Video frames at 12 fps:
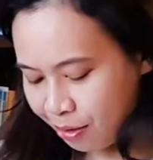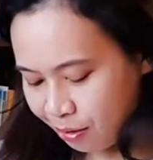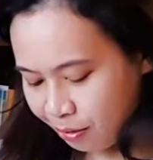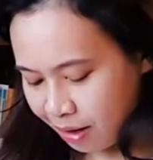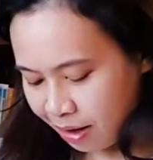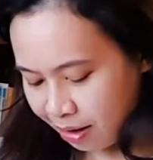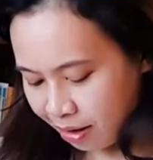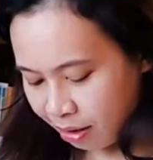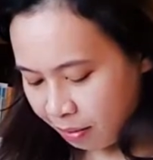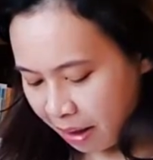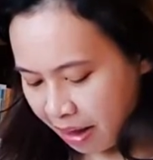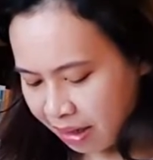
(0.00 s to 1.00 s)
doing
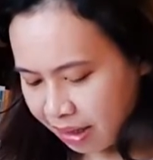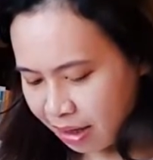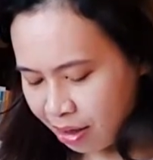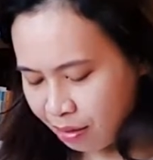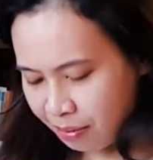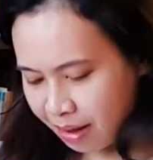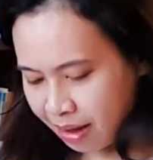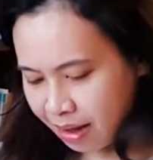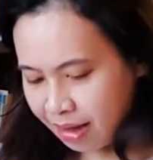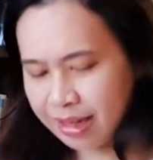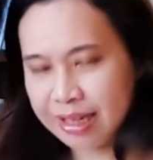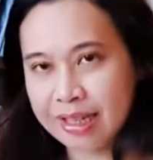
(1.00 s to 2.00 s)
another passage,
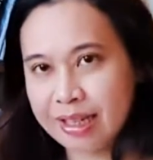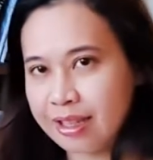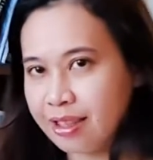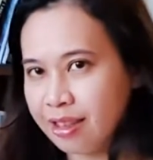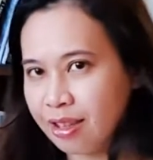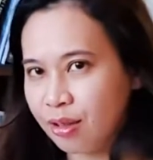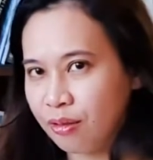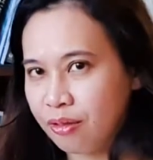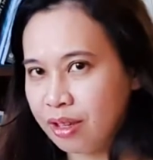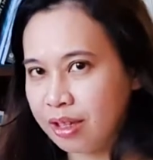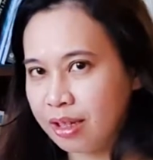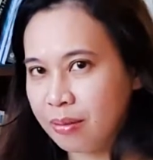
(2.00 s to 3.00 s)
but this
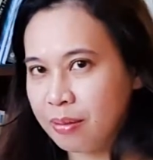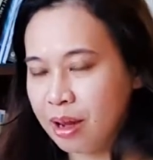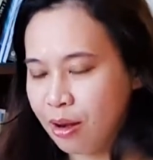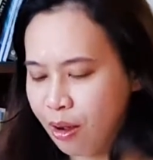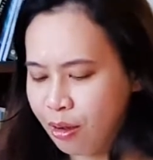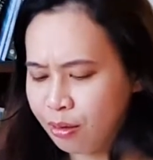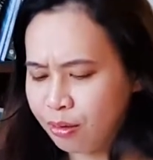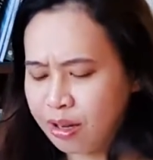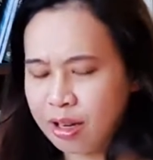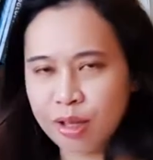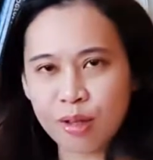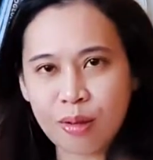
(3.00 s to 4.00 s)
feels a bit long already,